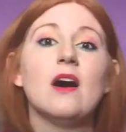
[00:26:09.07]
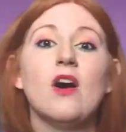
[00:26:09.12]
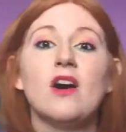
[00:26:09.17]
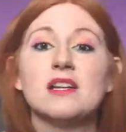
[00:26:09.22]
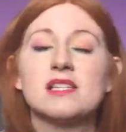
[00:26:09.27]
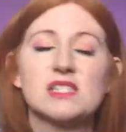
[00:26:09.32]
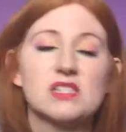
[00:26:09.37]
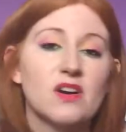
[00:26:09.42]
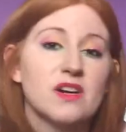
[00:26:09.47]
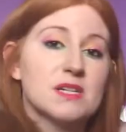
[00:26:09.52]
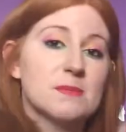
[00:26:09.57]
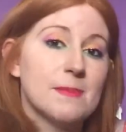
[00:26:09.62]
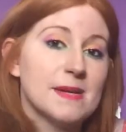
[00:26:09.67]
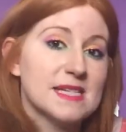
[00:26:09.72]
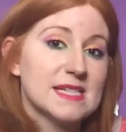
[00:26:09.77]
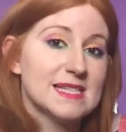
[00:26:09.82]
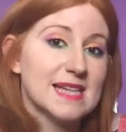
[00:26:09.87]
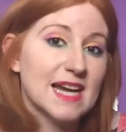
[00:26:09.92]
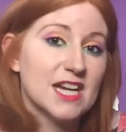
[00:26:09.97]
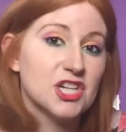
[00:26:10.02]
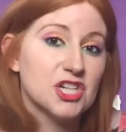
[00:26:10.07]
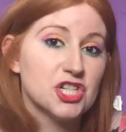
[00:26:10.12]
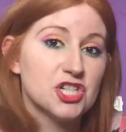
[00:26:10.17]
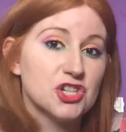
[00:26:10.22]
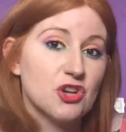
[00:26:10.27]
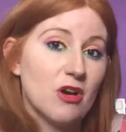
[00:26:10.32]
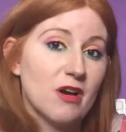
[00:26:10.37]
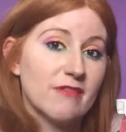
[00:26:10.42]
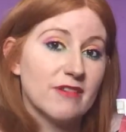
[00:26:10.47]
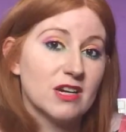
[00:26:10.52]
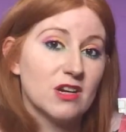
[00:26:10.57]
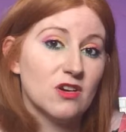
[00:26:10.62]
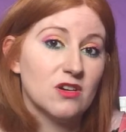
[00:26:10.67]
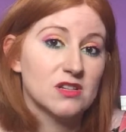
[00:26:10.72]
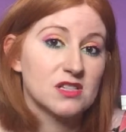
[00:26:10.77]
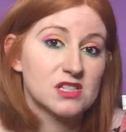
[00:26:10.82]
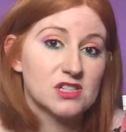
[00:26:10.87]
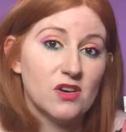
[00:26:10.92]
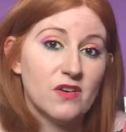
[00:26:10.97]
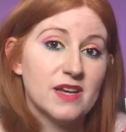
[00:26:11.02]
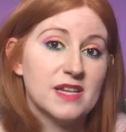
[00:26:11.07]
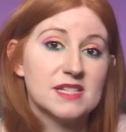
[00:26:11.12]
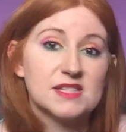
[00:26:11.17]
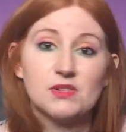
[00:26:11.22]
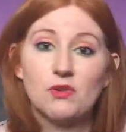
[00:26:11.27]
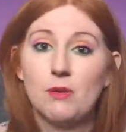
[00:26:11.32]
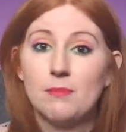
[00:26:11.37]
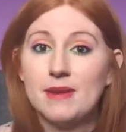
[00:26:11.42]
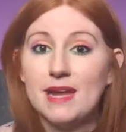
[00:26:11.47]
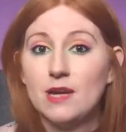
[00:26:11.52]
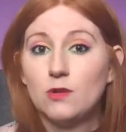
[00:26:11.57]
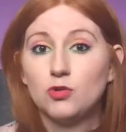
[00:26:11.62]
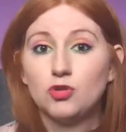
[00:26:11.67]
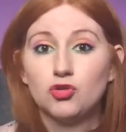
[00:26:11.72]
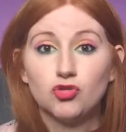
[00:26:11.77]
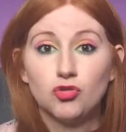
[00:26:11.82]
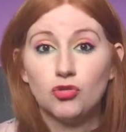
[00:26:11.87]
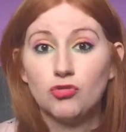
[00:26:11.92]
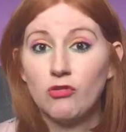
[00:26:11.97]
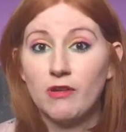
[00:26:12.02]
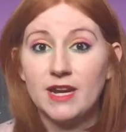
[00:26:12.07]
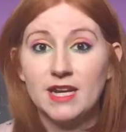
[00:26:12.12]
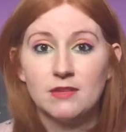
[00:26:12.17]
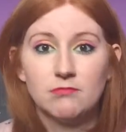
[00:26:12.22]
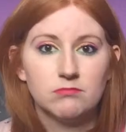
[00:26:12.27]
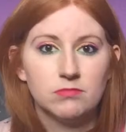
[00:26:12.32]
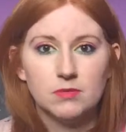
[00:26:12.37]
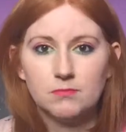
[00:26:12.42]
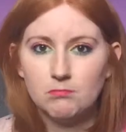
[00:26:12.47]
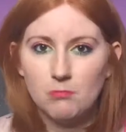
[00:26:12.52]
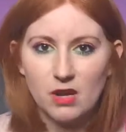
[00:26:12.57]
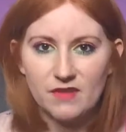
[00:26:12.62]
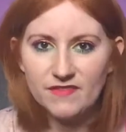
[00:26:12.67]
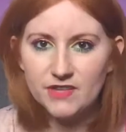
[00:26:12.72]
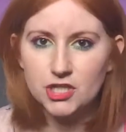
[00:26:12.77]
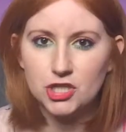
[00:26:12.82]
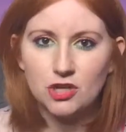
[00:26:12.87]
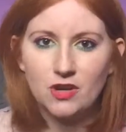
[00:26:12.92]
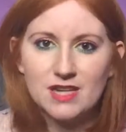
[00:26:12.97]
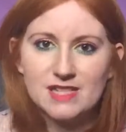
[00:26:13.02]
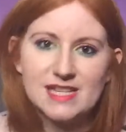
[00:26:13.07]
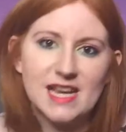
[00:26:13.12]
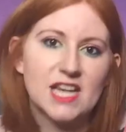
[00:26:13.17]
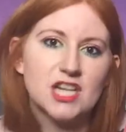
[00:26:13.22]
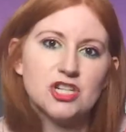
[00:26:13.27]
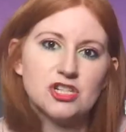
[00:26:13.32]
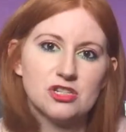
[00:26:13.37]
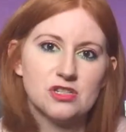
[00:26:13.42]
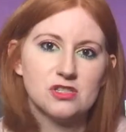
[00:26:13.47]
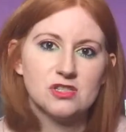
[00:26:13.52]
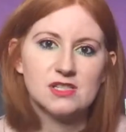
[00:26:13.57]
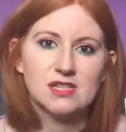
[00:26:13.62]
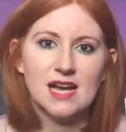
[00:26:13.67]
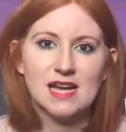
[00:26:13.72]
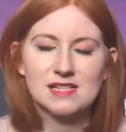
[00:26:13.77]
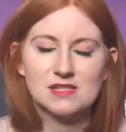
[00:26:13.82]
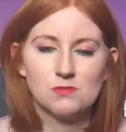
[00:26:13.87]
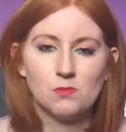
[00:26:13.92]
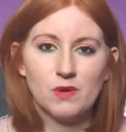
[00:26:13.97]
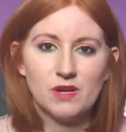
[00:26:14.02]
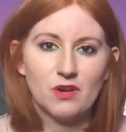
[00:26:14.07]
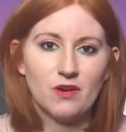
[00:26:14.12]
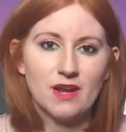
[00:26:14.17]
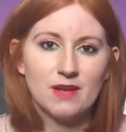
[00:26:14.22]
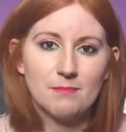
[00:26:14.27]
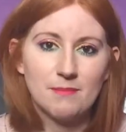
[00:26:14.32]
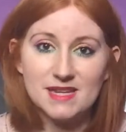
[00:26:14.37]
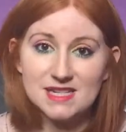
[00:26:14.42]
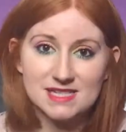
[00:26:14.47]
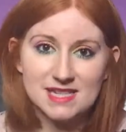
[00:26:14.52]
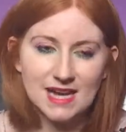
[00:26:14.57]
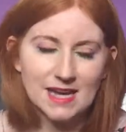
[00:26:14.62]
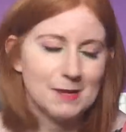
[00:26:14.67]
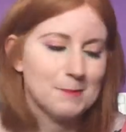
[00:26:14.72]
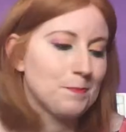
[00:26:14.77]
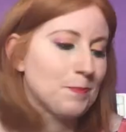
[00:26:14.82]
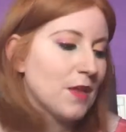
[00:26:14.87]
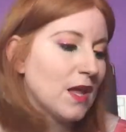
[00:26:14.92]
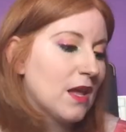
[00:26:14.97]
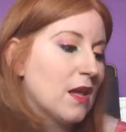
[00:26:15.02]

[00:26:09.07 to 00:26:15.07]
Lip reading: I started a meditation diary last night, so I'm now drawing my visualizations as and when I meditate.